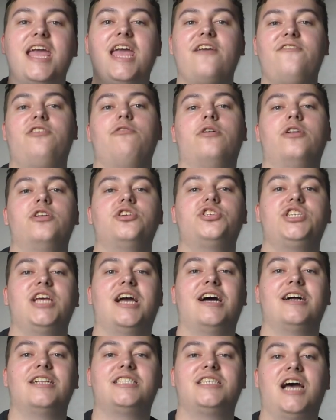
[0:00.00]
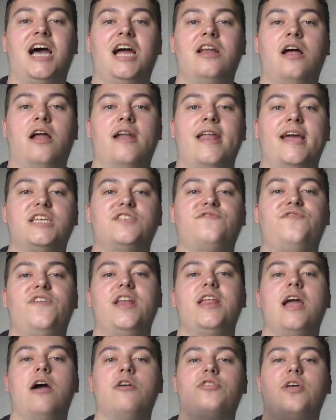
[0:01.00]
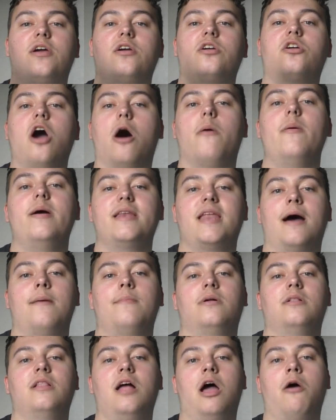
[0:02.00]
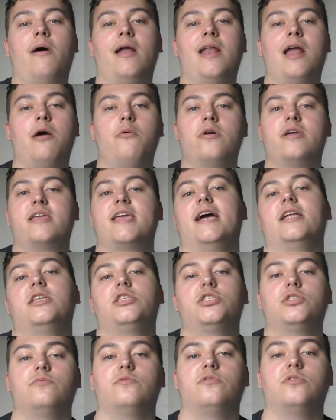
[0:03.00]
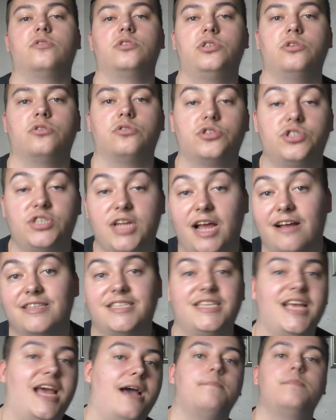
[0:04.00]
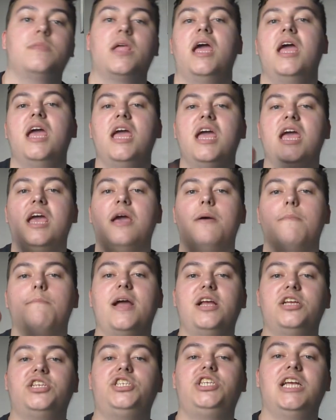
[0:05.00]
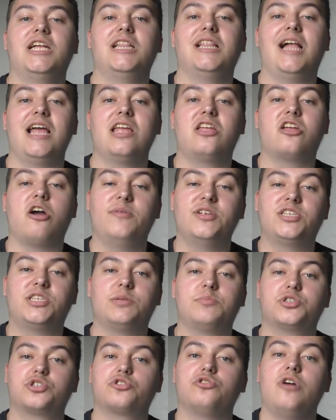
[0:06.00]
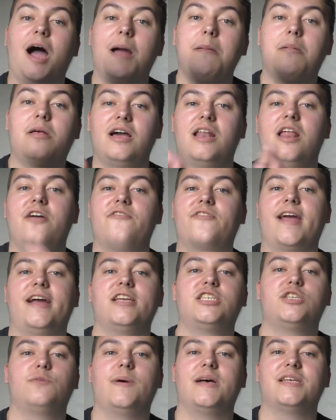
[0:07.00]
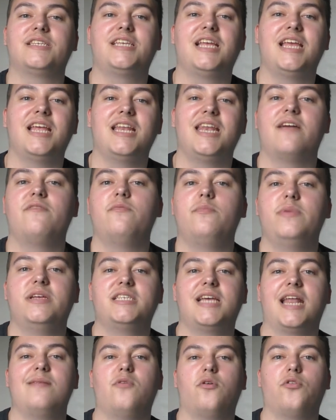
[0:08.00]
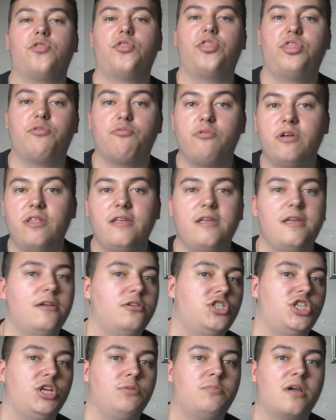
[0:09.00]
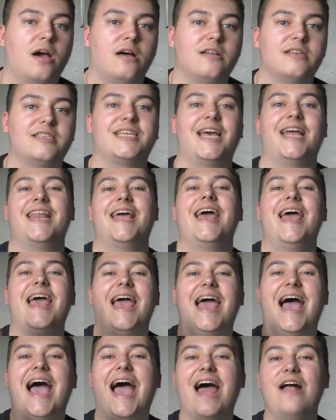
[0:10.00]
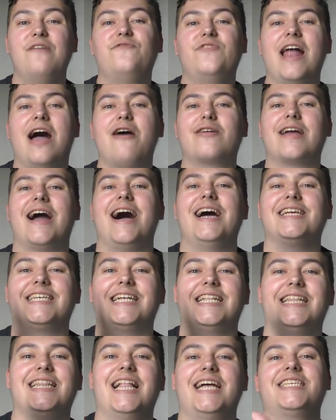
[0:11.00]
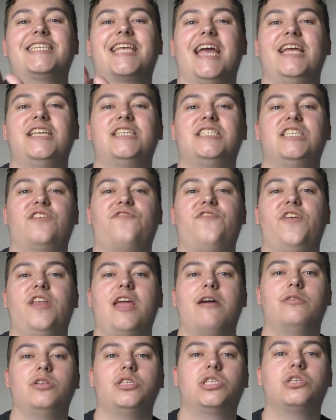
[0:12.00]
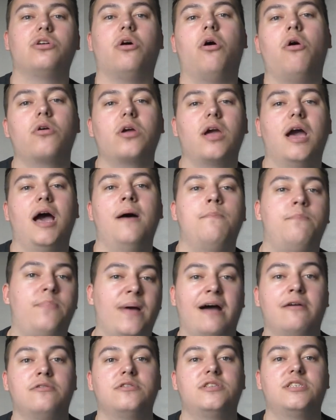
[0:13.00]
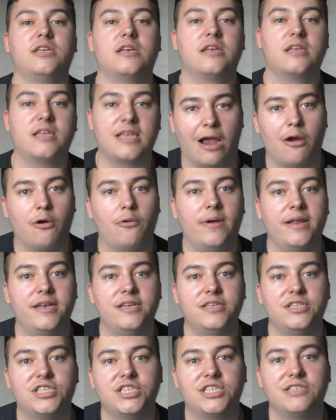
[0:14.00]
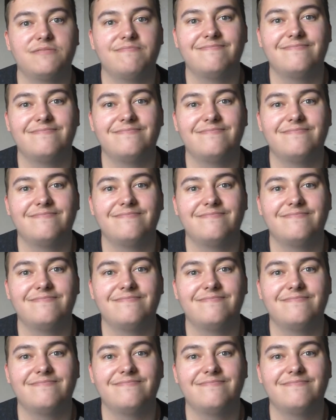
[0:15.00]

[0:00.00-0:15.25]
If you want a shout out in our next video, then comment down below and I will get towards your shout out. Make sure you like, comment, subscribe, click the notification bell so you never miss any more thrilling YouTube content. And for now guys, let's get into this video and talk about Carowinds.